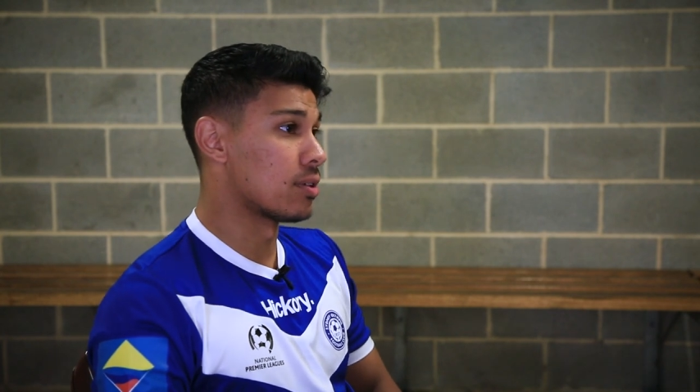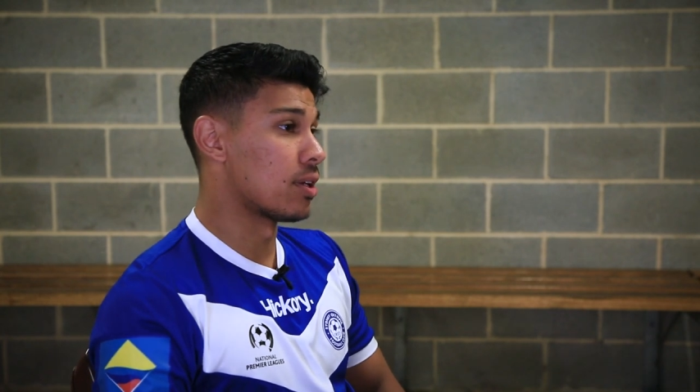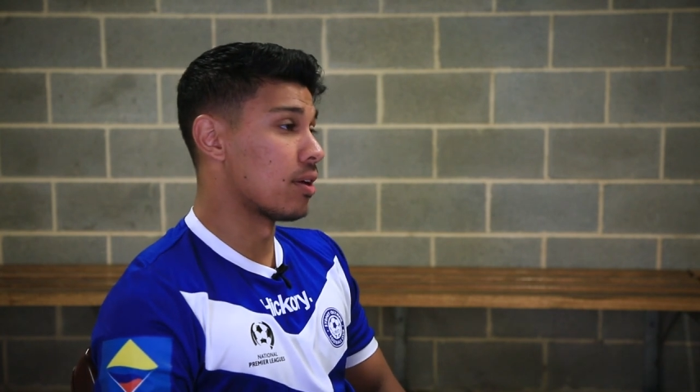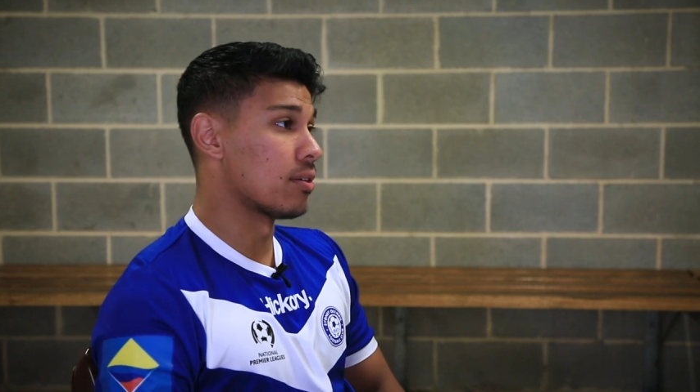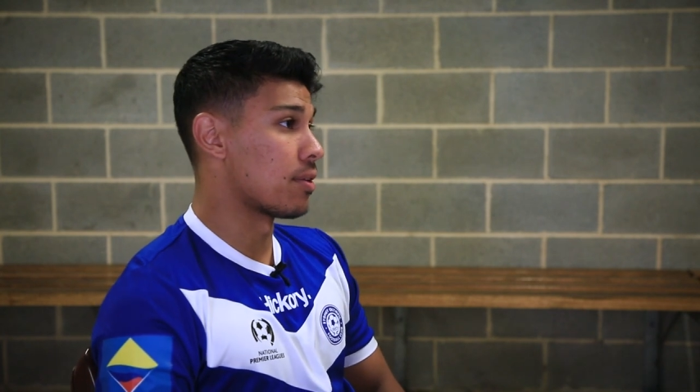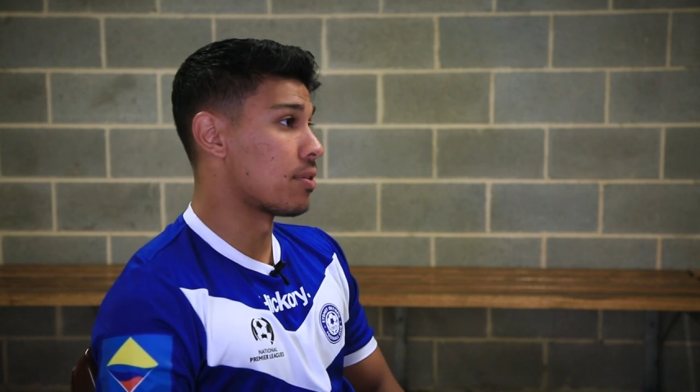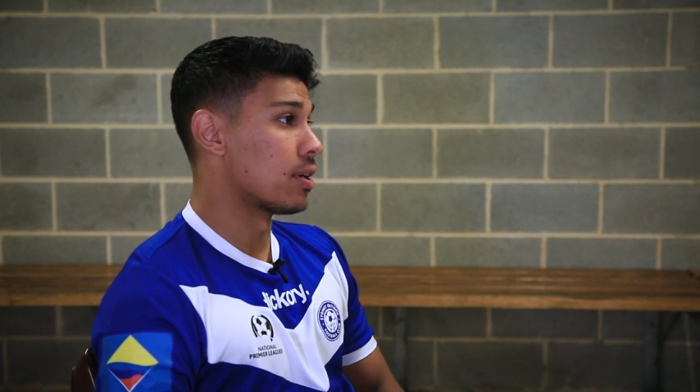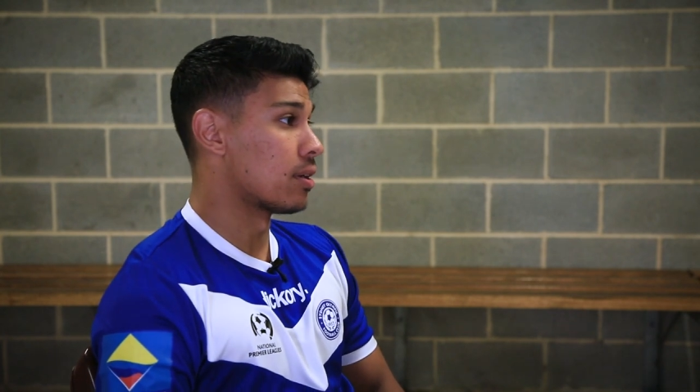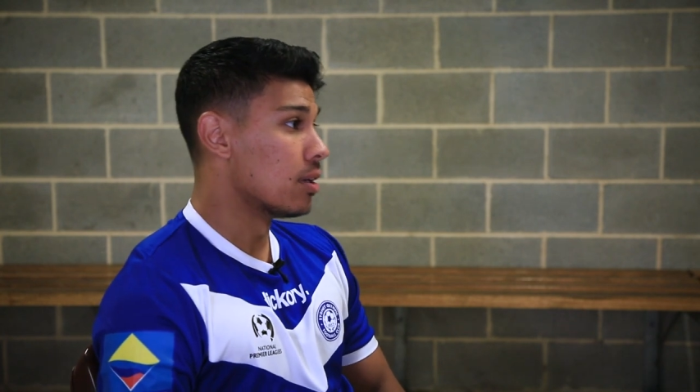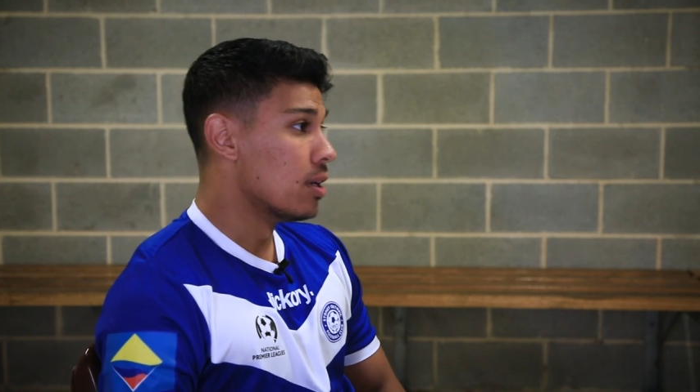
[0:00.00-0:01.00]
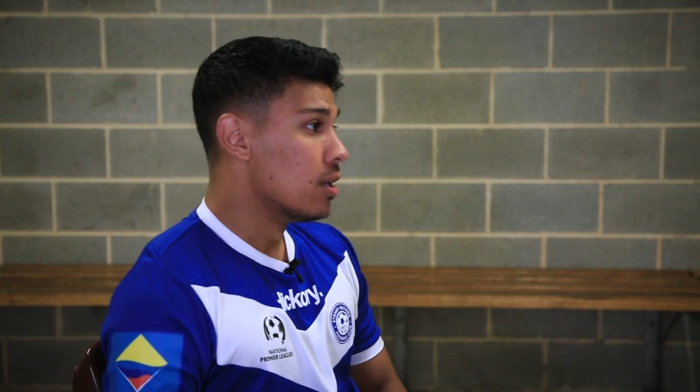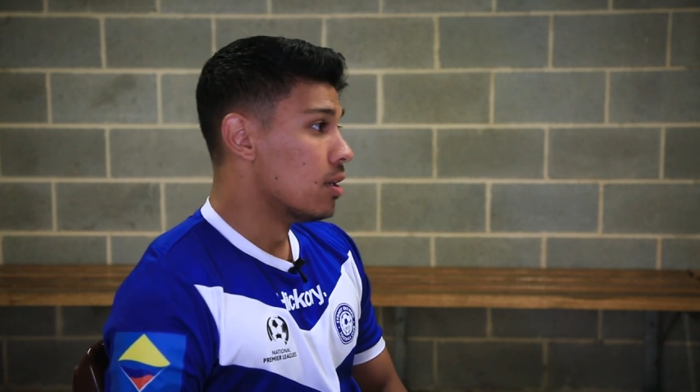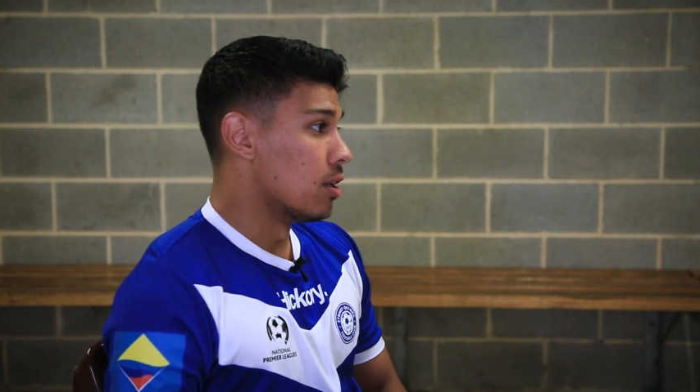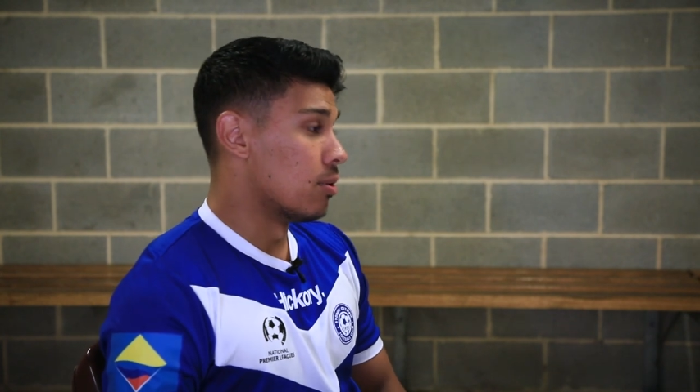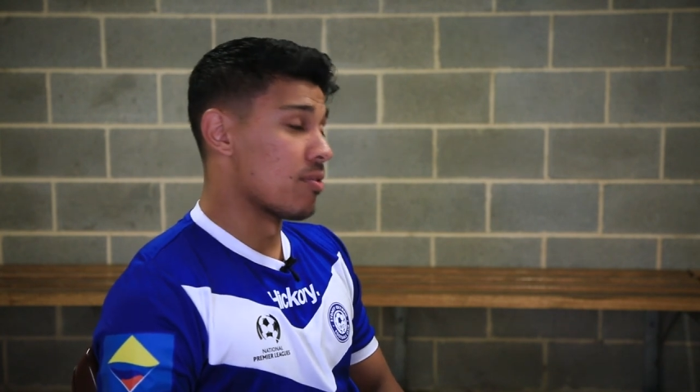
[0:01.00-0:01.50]
you know I think
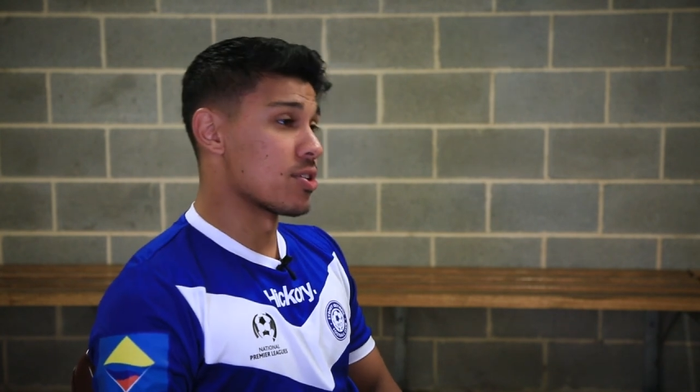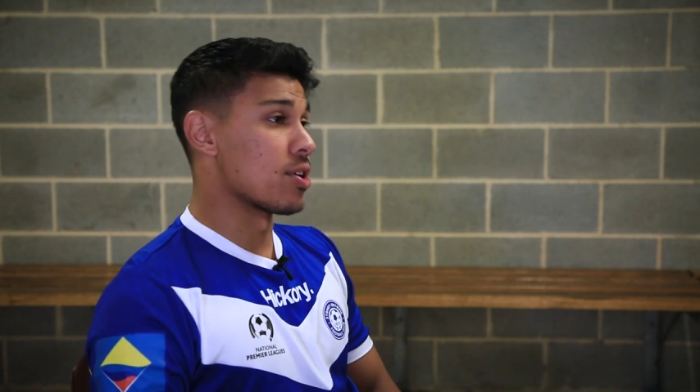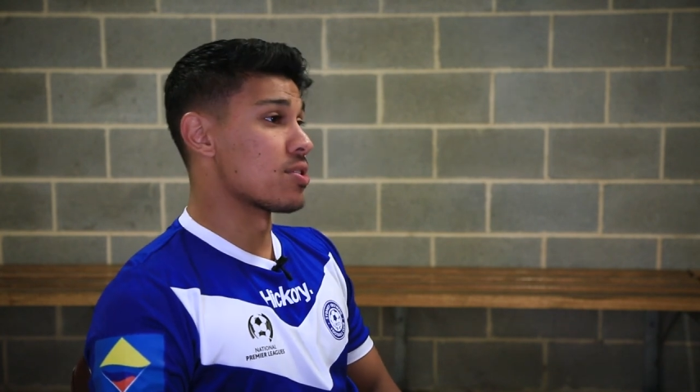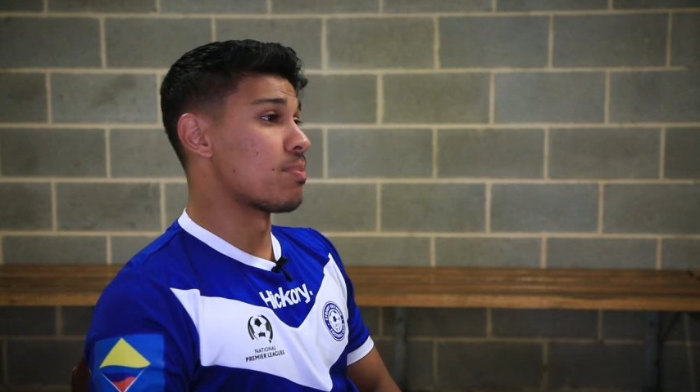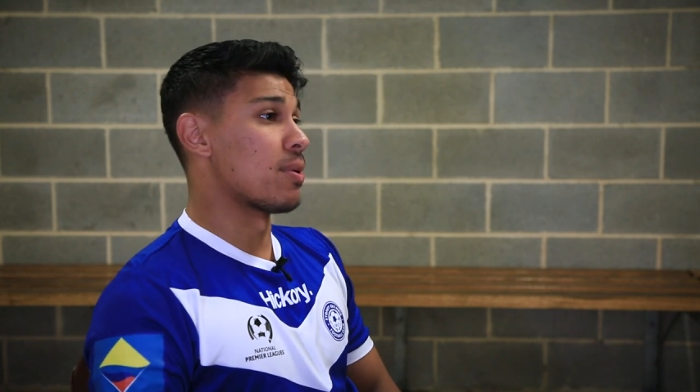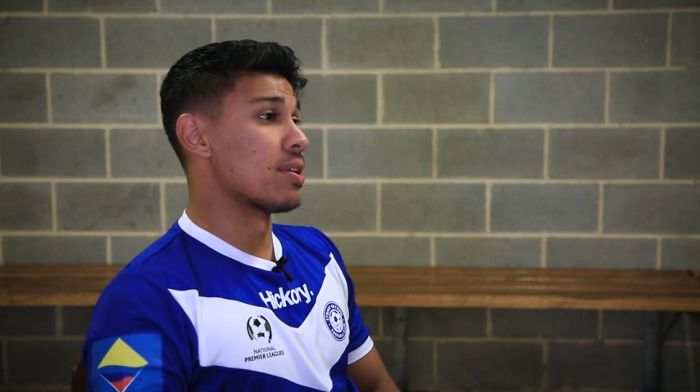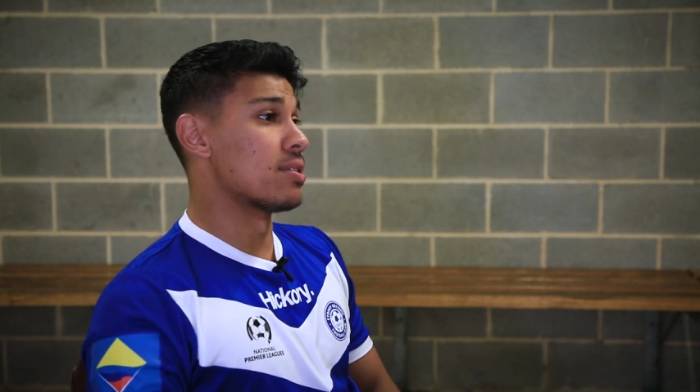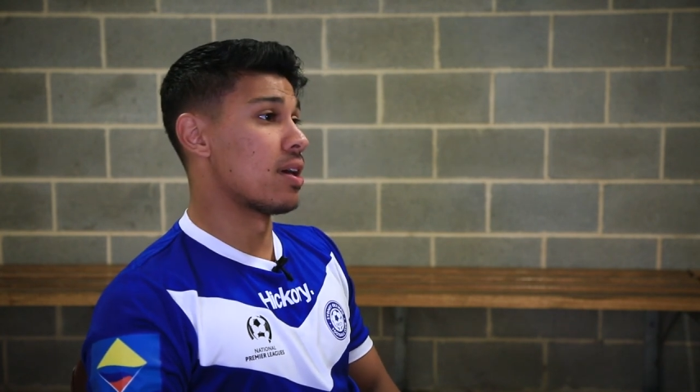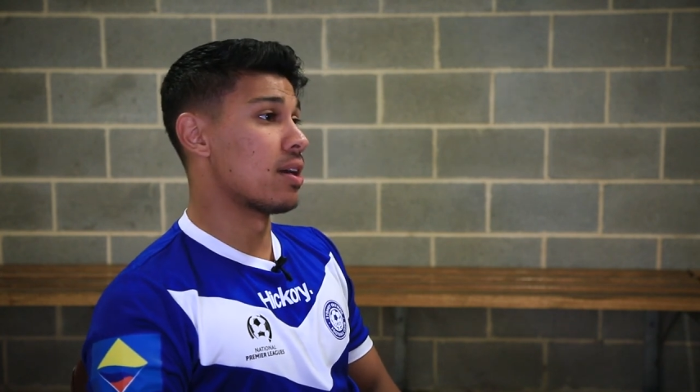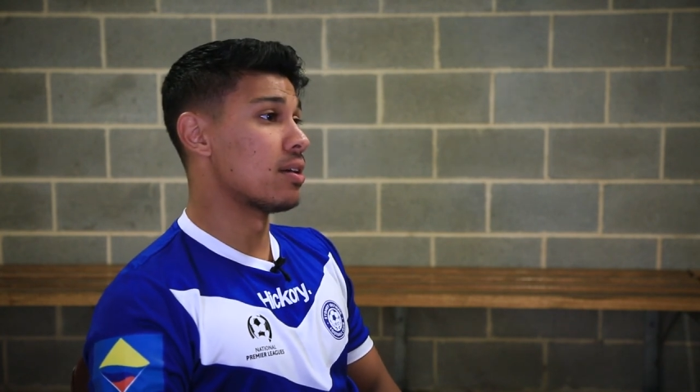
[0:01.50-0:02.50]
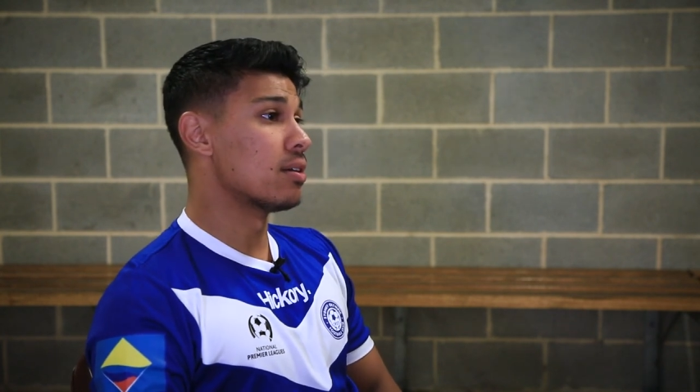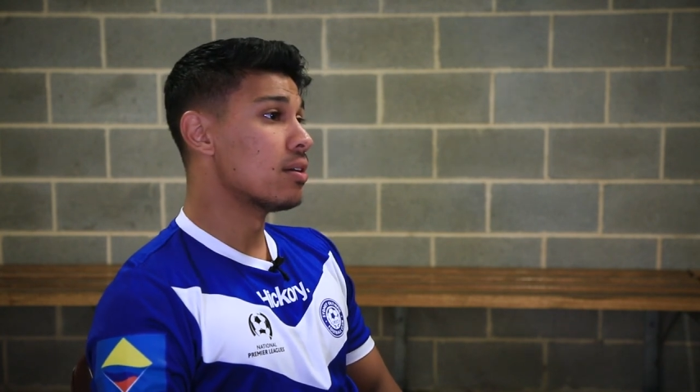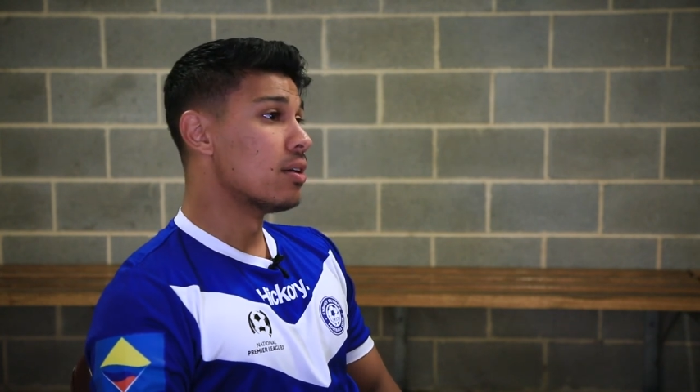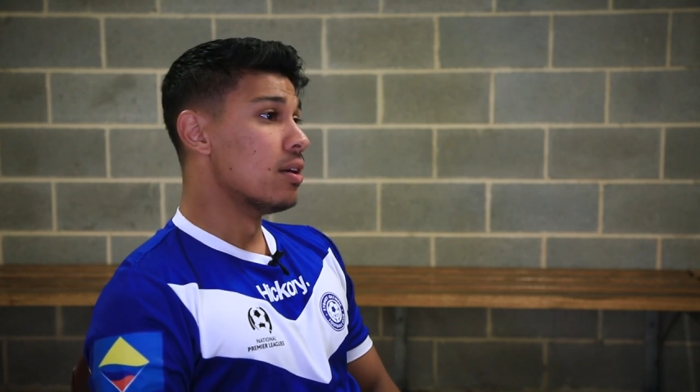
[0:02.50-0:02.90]
whoever shows up on the day